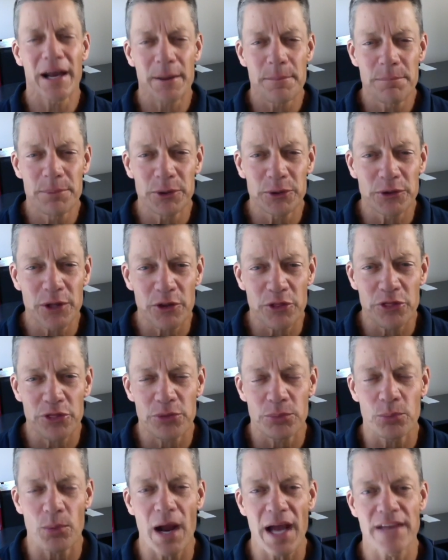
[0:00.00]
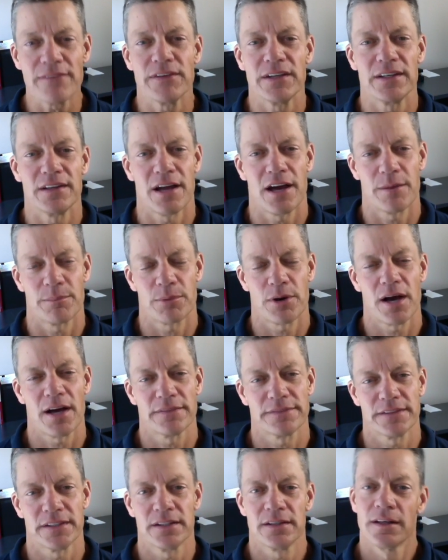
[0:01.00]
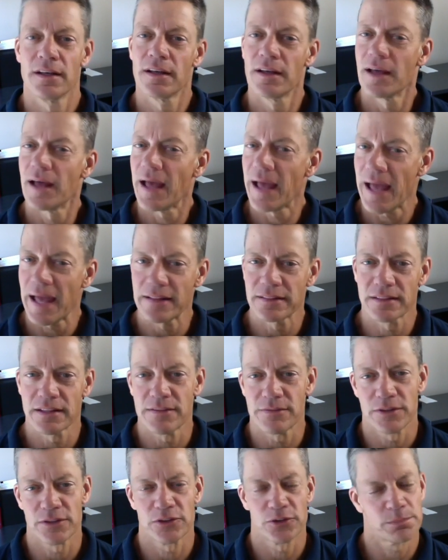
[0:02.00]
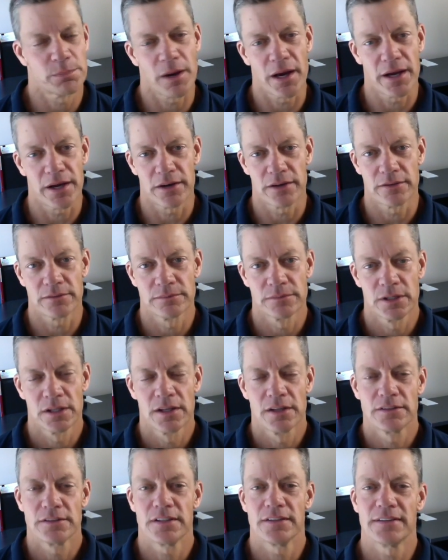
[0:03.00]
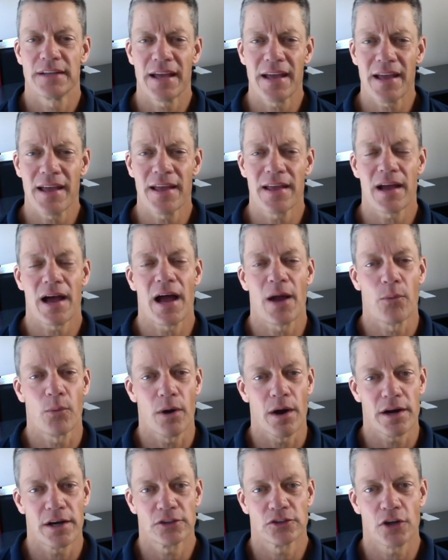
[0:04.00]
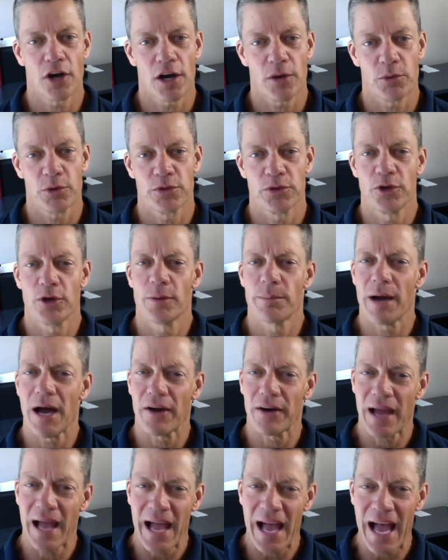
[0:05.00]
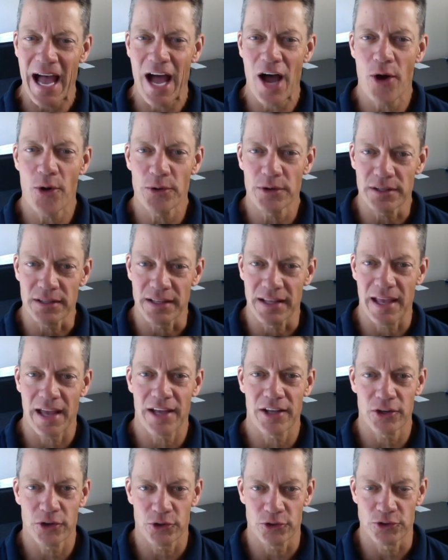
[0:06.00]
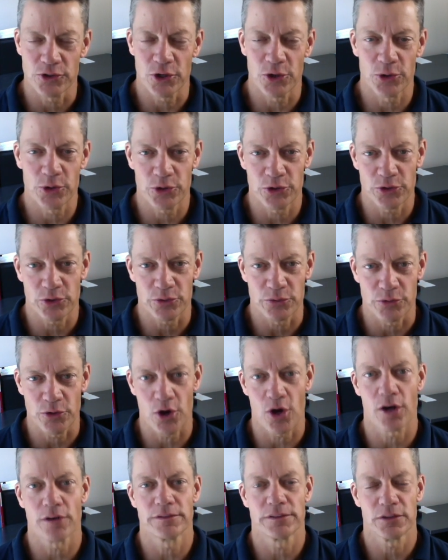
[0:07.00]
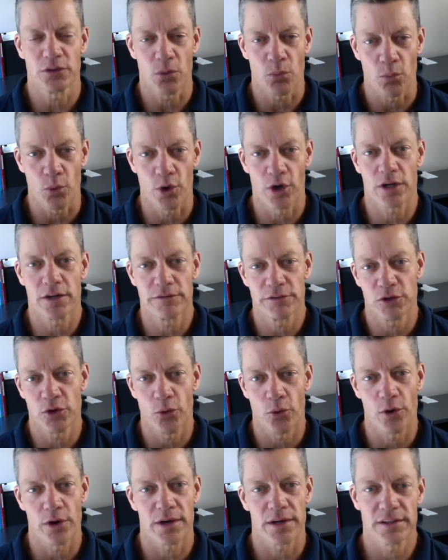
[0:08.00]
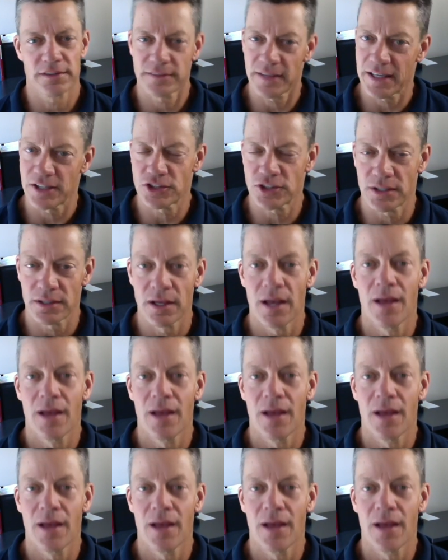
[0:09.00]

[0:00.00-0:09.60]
build a thriving nonprofit and live inspired. Today, I want to talk with you about how to get your donors involved in the work of your organization